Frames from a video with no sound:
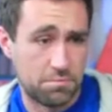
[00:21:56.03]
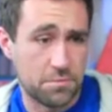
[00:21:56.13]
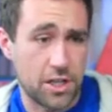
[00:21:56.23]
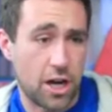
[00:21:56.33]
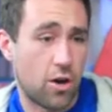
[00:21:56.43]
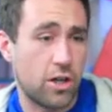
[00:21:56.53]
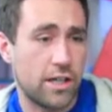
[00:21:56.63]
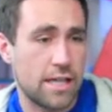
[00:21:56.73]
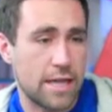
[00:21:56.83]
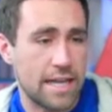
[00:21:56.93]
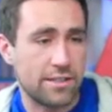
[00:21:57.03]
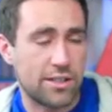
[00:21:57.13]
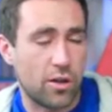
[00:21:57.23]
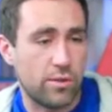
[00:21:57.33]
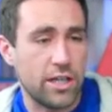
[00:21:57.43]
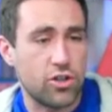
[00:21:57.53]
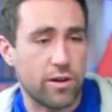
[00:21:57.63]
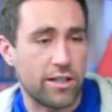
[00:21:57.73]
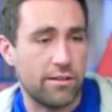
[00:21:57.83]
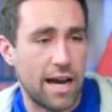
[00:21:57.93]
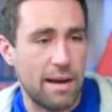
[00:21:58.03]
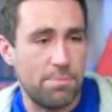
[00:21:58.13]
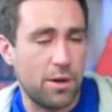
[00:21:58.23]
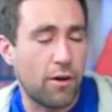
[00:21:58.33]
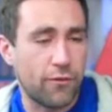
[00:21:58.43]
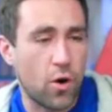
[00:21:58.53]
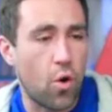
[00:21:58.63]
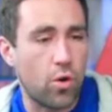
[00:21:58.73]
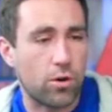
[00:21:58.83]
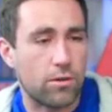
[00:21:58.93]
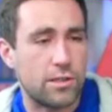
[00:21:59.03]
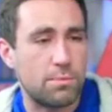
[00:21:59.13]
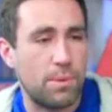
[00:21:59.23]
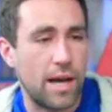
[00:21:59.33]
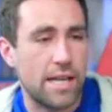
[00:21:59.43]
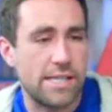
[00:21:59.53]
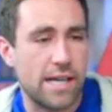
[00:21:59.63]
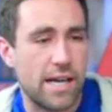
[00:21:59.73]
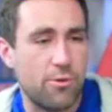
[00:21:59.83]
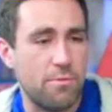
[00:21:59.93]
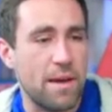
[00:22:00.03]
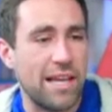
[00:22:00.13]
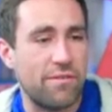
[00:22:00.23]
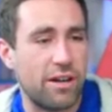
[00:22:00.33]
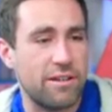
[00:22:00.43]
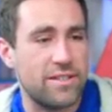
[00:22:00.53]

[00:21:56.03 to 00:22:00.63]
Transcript: You know, could the thing slowly trickle up? Of course, but it would make it very